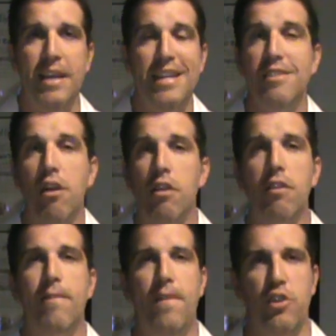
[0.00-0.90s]
is not
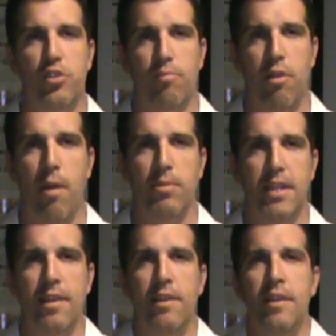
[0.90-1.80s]
going to function
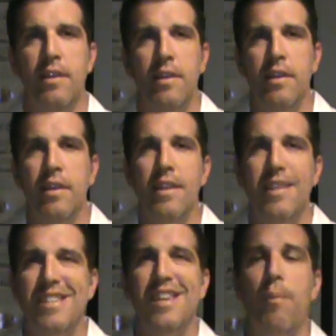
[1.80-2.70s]
properly.
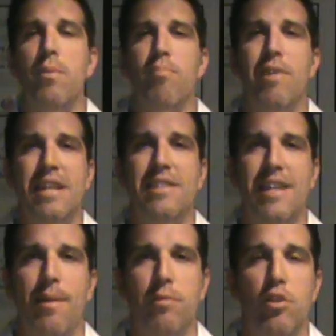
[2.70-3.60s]
This upper
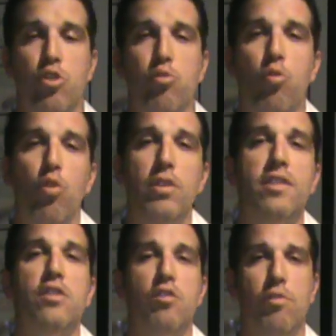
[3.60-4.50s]
brainstem controls
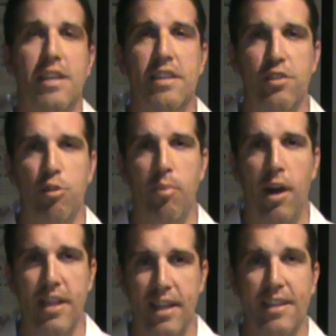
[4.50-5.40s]
certain things in your
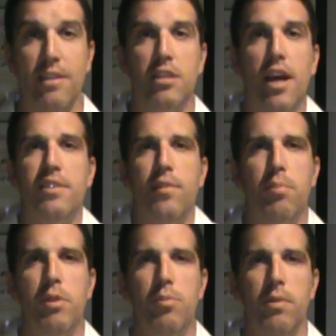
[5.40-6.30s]
body, like the size of your
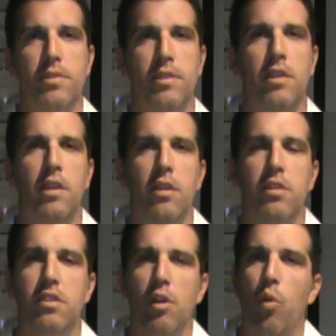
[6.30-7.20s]
pupils.
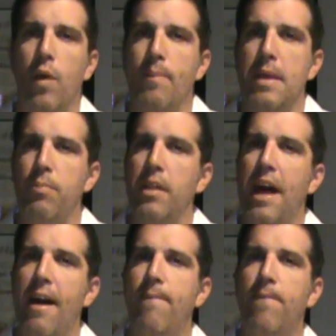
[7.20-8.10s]
So when people
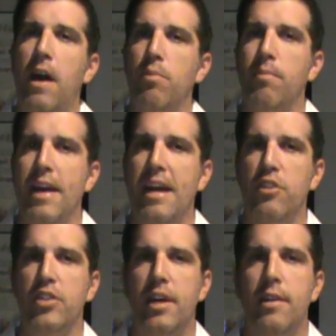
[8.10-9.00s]
have
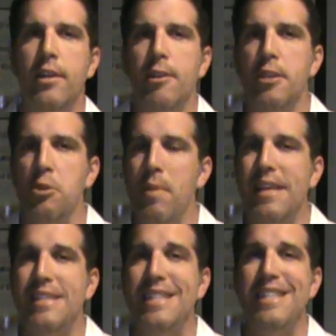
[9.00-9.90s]
fibromyalgia, you may
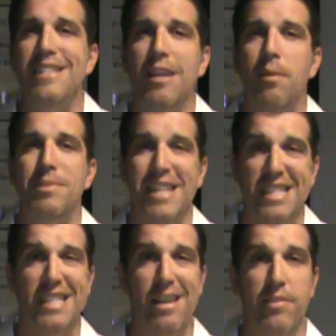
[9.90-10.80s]
see some
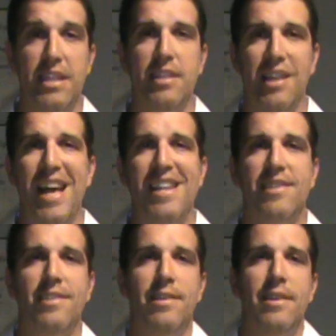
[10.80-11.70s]
sensitivity to light.